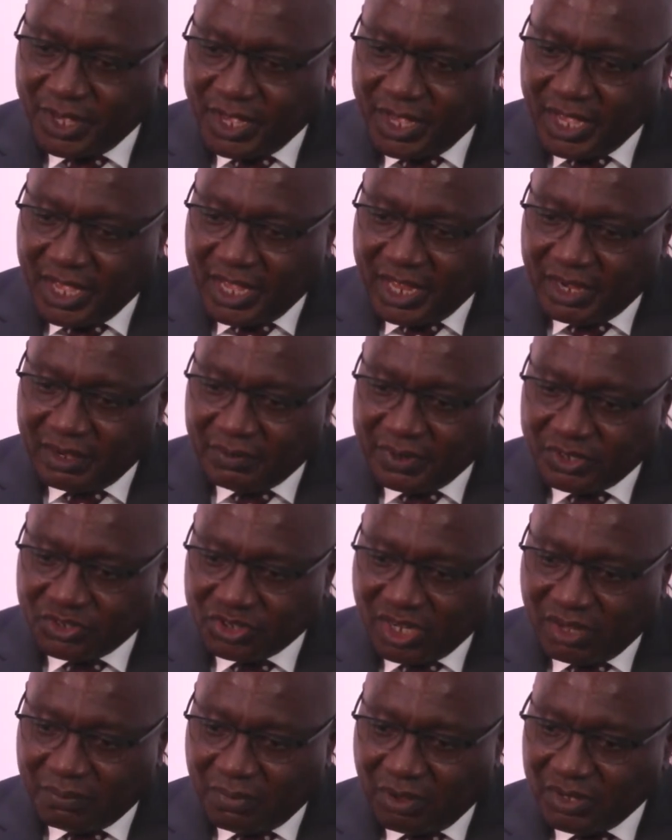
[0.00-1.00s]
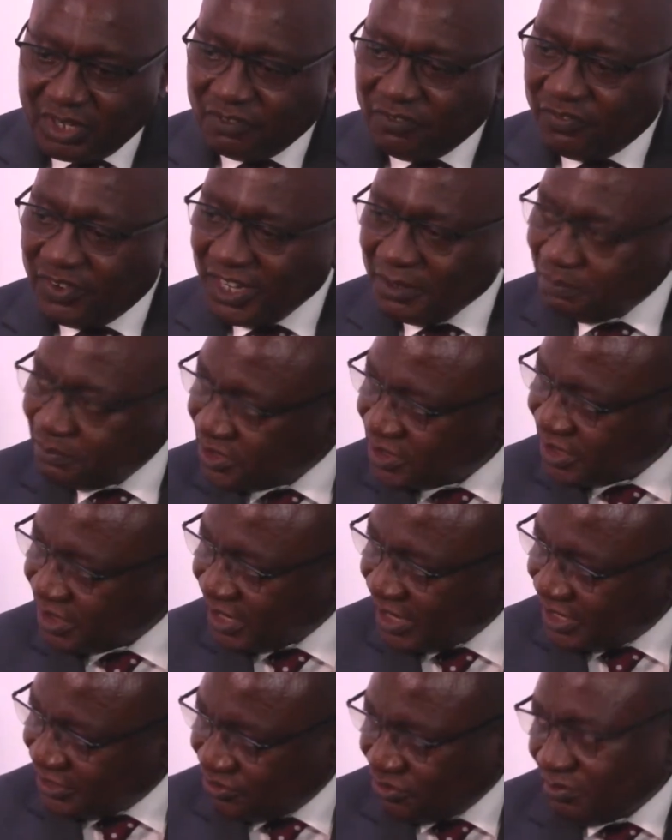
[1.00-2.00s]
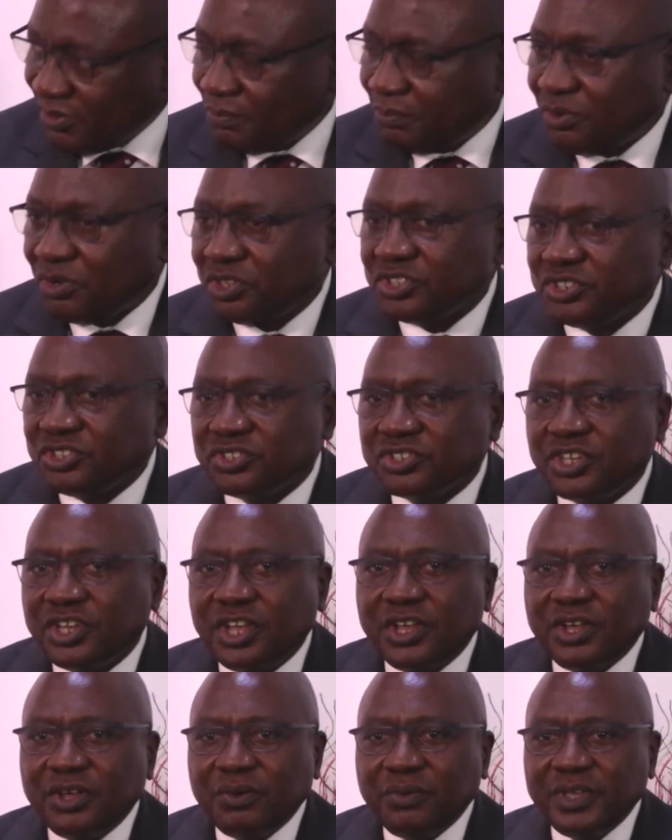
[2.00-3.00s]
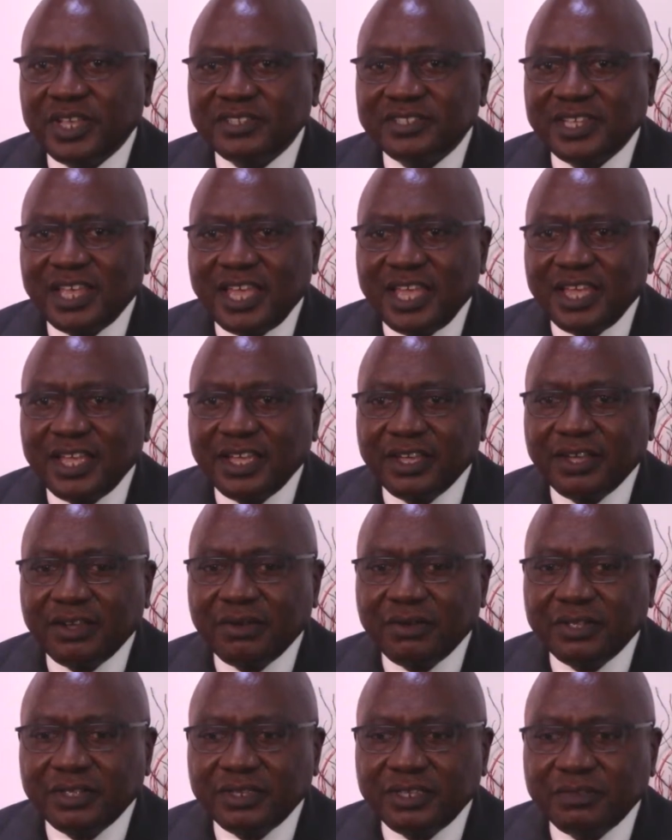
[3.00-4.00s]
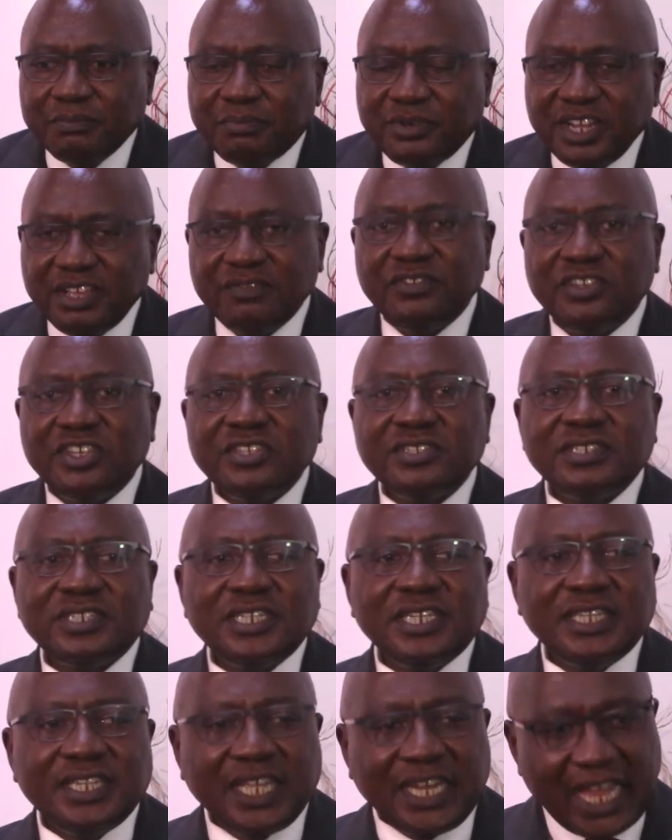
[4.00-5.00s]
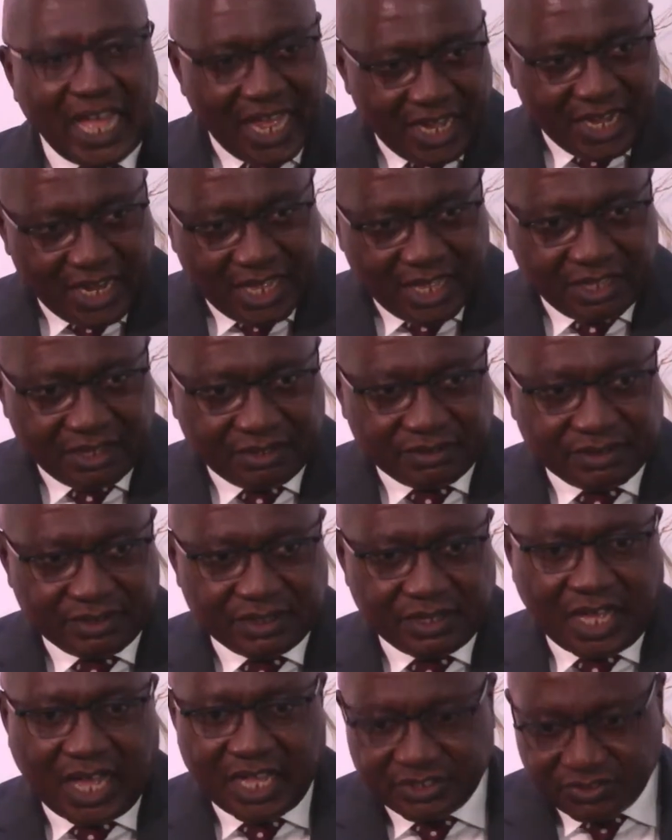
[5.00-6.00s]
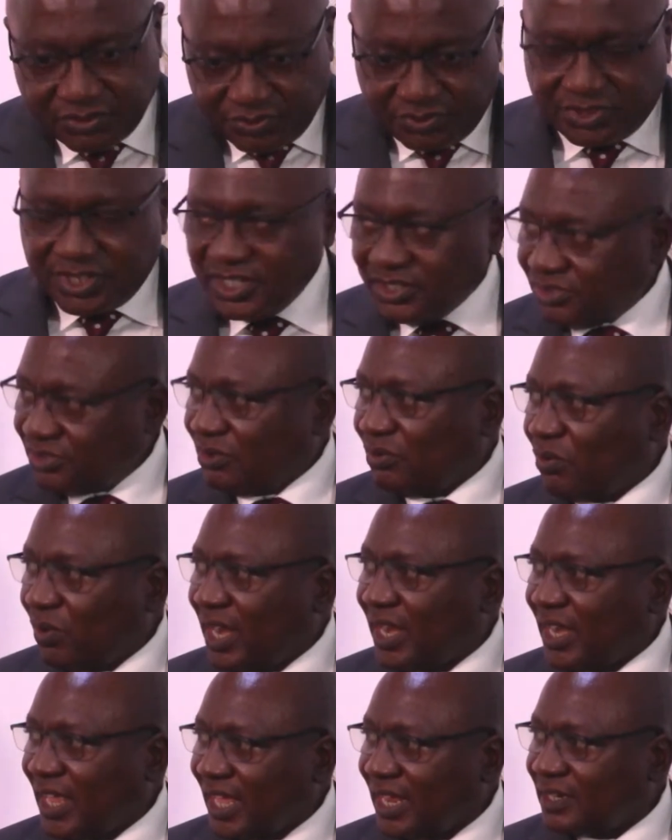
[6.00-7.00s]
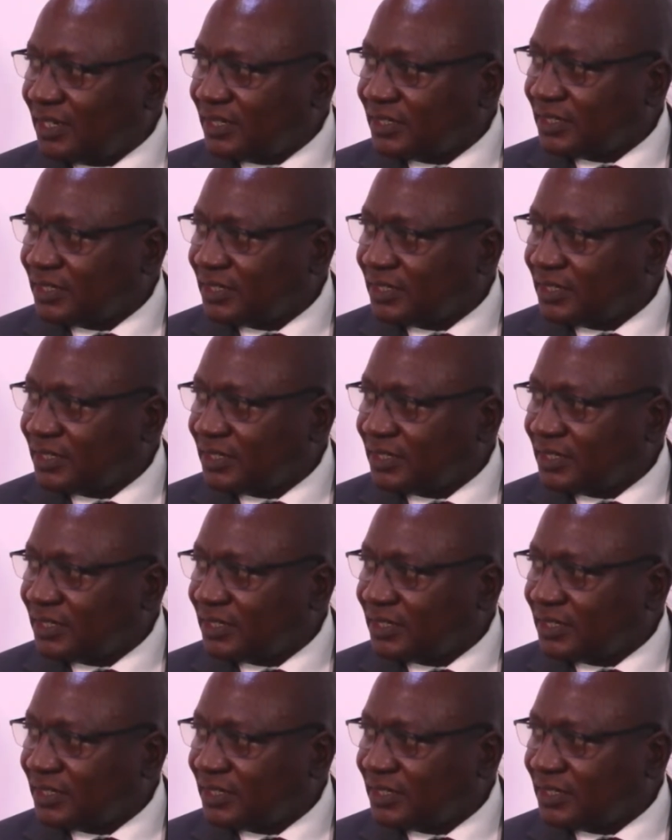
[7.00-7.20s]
And when you talk about a flipped classroom approach, we are saying previously the learner has to sit on one end